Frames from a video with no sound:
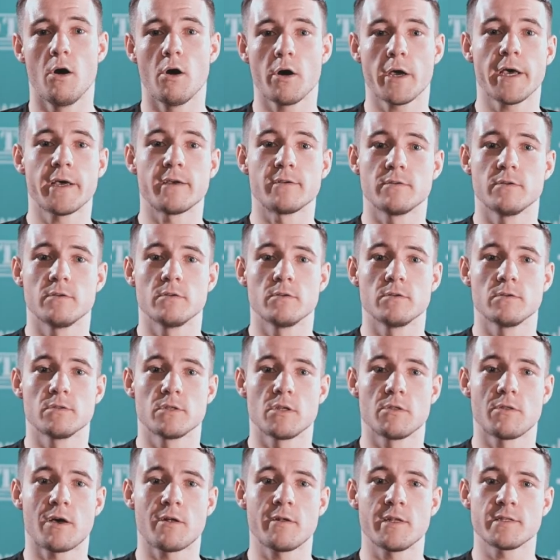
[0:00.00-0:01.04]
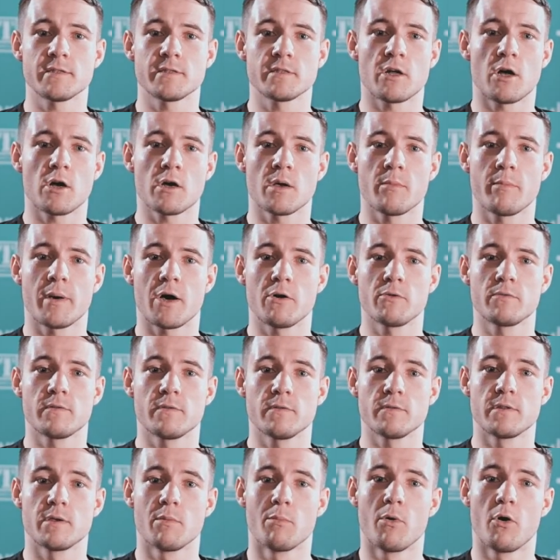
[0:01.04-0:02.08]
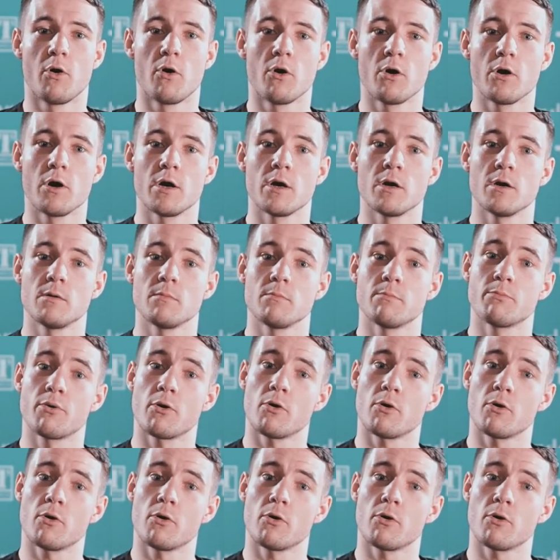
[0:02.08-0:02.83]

Okay, so now let's talk about the more